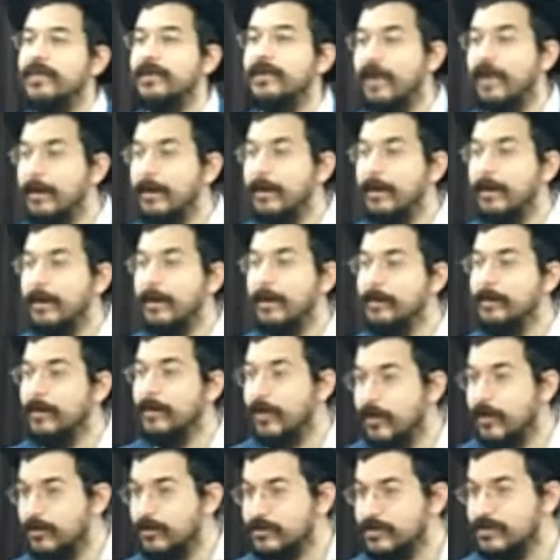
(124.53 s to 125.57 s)
The Rambam
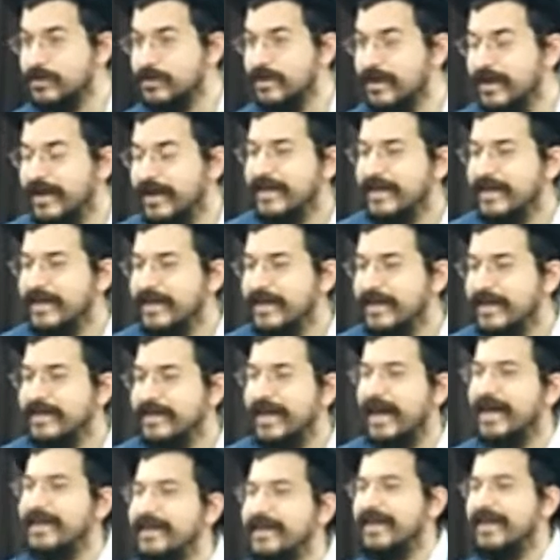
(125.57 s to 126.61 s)
holds
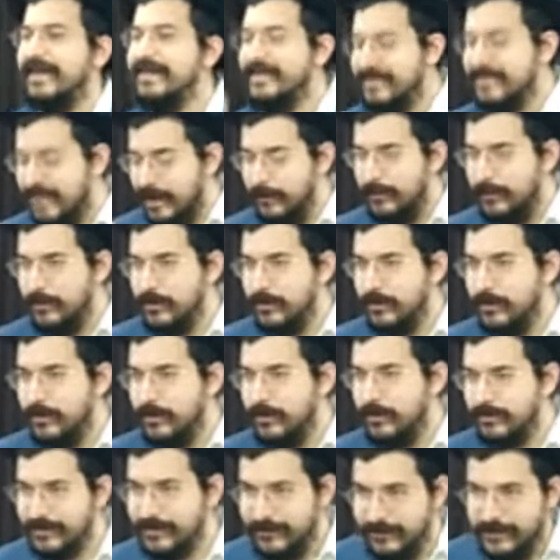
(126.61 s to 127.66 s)
that in the temple,
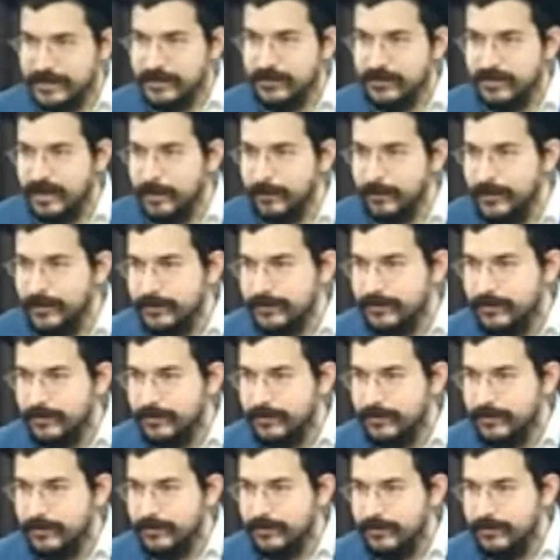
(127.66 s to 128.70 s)
the physical temple,
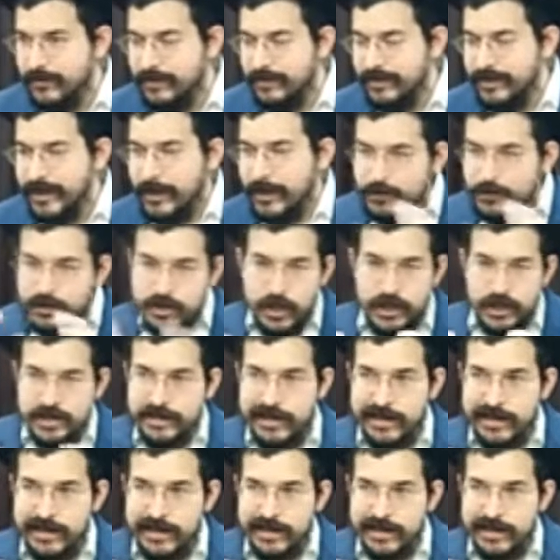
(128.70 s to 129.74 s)
it was
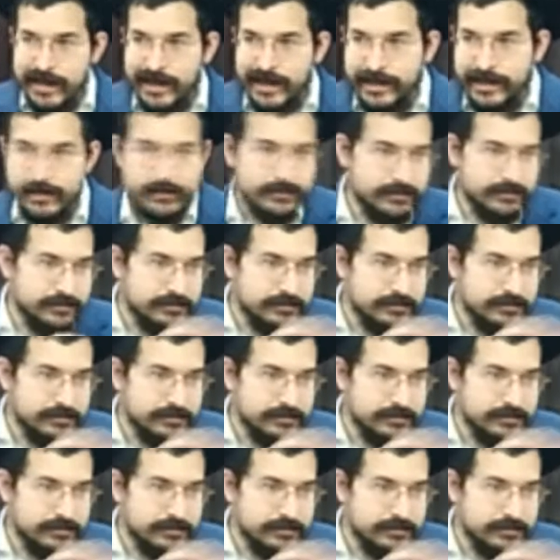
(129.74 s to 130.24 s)
just like